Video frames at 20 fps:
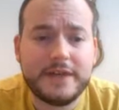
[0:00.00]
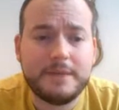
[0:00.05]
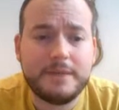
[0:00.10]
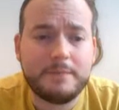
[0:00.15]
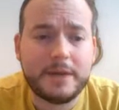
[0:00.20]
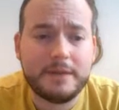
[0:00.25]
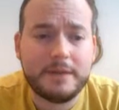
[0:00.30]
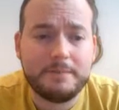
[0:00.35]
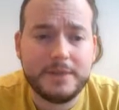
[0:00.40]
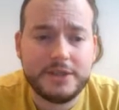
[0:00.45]

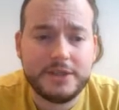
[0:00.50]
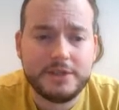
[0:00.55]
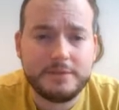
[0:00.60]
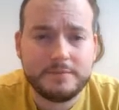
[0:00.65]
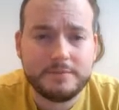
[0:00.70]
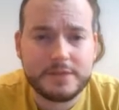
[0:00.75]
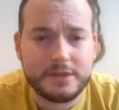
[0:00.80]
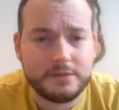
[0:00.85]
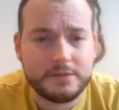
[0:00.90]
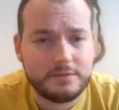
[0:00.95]
by the
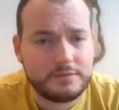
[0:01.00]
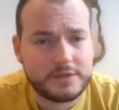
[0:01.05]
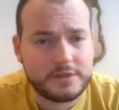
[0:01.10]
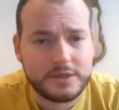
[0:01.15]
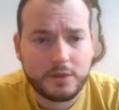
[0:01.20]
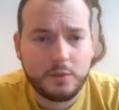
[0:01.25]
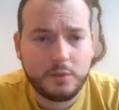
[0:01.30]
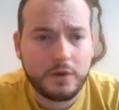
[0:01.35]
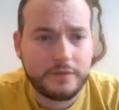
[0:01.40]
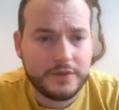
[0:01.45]
bishop, so
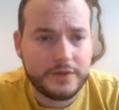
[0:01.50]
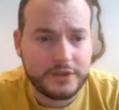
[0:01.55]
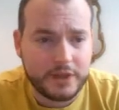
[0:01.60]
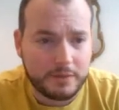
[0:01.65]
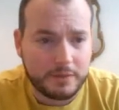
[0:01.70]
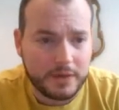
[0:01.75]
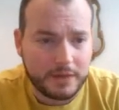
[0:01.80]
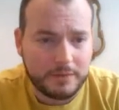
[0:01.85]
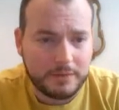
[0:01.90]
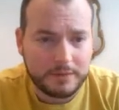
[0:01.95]
what if you
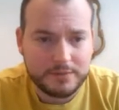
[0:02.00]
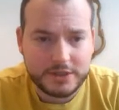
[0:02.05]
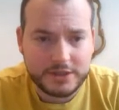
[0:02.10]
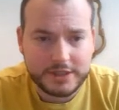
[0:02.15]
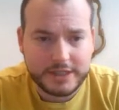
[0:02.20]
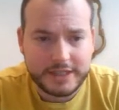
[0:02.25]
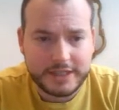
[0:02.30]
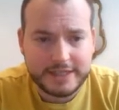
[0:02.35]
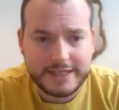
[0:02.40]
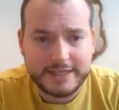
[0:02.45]
double up? I'm just
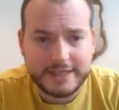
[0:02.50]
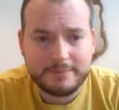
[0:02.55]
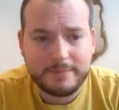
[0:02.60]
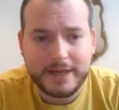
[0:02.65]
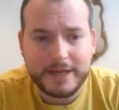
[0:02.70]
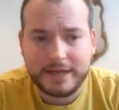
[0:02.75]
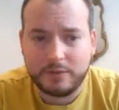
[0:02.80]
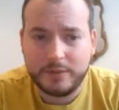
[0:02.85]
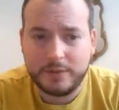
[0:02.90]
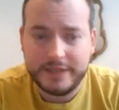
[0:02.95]
going to take
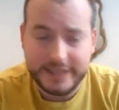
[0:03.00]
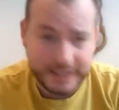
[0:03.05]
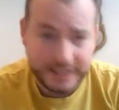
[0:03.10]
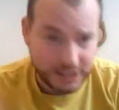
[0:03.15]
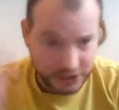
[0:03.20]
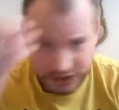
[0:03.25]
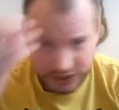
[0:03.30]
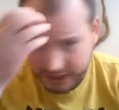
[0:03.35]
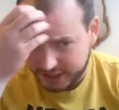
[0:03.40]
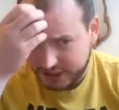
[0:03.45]
back and win the
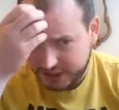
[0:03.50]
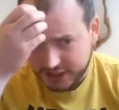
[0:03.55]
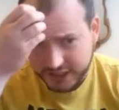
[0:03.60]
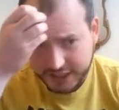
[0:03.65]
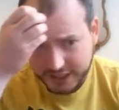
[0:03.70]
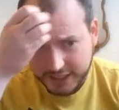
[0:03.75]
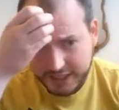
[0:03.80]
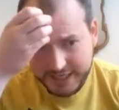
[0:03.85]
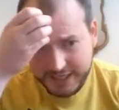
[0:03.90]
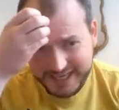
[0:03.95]
exchange.
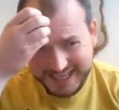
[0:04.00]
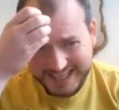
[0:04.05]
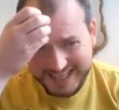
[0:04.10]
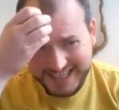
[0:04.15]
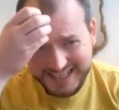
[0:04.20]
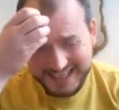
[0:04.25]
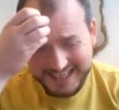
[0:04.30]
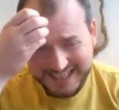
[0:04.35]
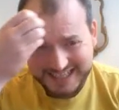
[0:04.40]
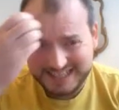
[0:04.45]

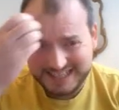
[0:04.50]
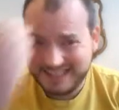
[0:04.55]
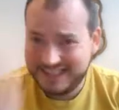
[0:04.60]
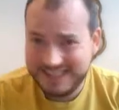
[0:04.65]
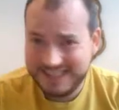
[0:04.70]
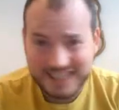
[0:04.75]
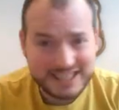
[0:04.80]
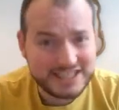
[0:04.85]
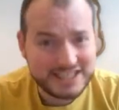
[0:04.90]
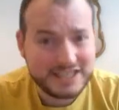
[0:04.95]
And
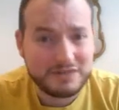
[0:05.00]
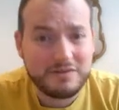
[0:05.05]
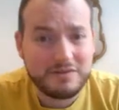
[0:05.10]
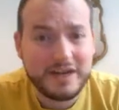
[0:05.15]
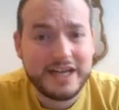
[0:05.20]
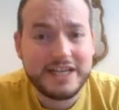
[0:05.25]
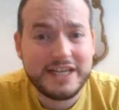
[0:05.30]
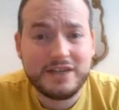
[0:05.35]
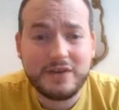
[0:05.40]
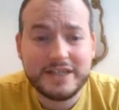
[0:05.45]
it's actually a
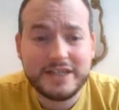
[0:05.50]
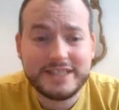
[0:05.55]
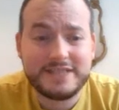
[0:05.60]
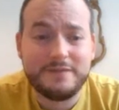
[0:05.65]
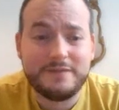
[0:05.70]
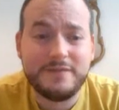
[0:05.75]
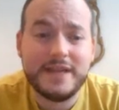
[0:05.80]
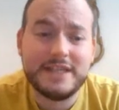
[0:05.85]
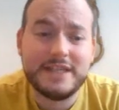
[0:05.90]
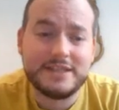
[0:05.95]
really nice
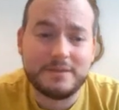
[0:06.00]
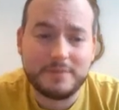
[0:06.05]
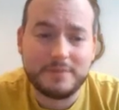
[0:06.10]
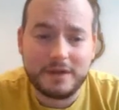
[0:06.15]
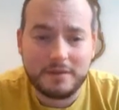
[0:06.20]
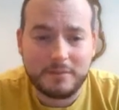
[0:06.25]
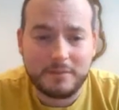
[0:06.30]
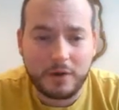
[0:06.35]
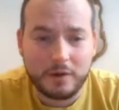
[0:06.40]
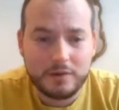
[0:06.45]
defense. I
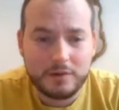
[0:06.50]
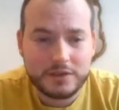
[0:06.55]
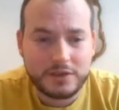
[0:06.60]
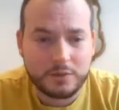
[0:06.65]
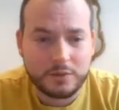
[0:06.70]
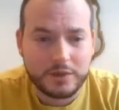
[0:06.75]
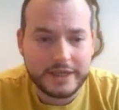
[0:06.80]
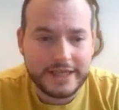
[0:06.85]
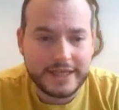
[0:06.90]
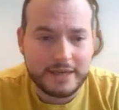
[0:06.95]
also
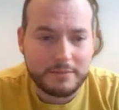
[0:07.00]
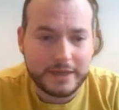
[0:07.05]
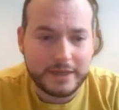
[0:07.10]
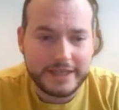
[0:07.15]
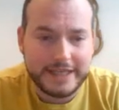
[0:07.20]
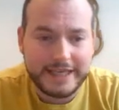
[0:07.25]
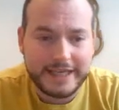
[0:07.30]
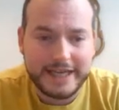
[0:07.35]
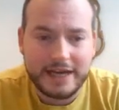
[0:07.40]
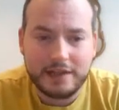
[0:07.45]
want to get my
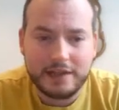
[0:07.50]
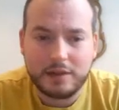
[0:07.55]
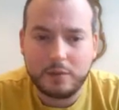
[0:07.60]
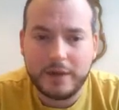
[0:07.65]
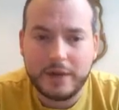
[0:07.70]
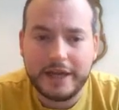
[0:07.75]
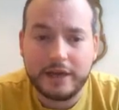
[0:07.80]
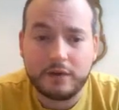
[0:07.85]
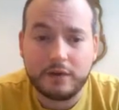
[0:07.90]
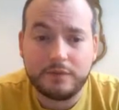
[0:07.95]
king out of the
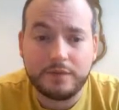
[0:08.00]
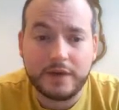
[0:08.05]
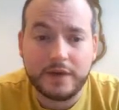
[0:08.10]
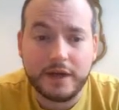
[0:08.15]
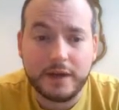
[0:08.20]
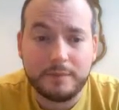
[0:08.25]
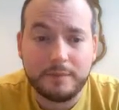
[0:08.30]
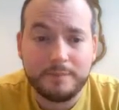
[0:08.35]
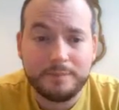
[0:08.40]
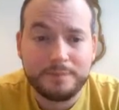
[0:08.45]
way of
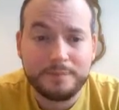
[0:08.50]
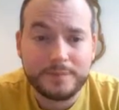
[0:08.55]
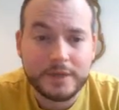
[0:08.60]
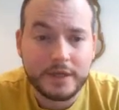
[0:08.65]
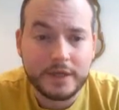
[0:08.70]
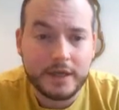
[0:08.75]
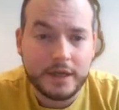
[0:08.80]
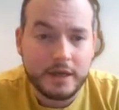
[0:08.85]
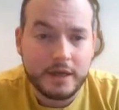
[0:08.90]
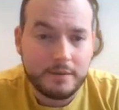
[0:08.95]

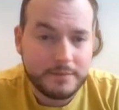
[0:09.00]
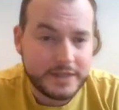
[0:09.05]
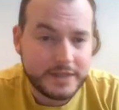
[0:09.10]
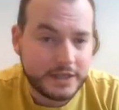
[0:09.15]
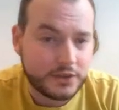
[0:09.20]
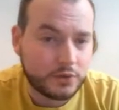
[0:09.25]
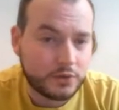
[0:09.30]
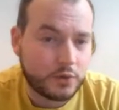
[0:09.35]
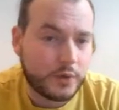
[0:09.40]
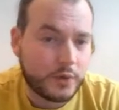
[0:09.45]

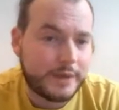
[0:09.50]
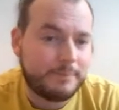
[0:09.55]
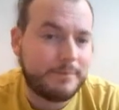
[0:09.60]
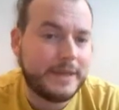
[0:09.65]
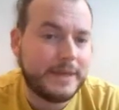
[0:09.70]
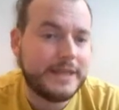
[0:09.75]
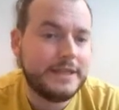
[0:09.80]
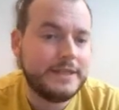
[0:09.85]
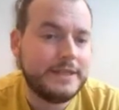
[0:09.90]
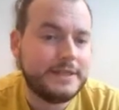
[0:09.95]
potential queen
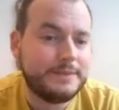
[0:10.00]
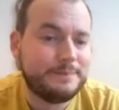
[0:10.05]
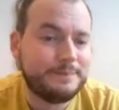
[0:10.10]
pins.